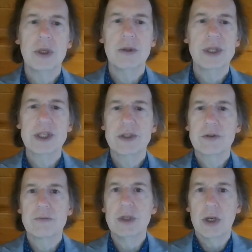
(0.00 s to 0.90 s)
this
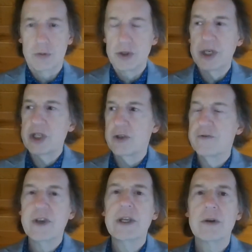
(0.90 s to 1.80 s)
traditional
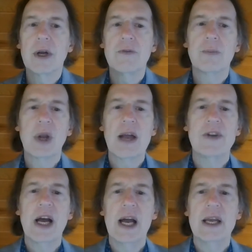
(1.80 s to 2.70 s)
figure of the
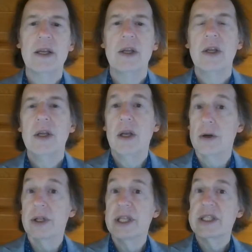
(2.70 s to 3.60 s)
private eye,
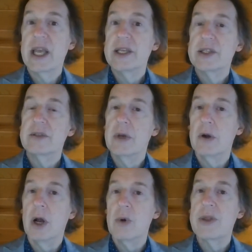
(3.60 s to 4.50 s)
or in this case,
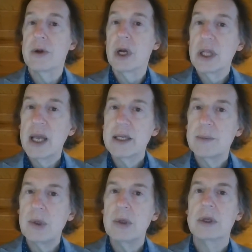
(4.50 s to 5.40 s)
a rather
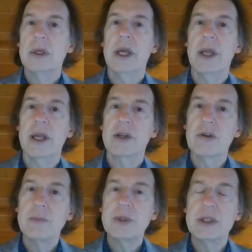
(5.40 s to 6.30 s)
unlikable and
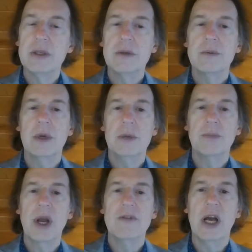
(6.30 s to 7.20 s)
corrupted
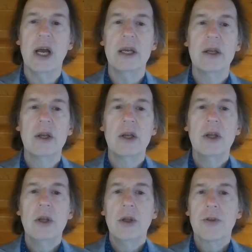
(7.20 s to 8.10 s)
private eye,
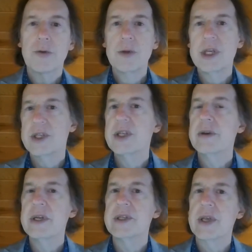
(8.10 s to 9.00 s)
through this
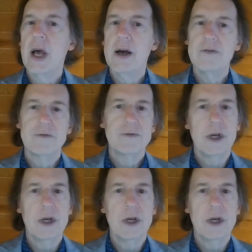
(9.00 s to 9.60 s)
series of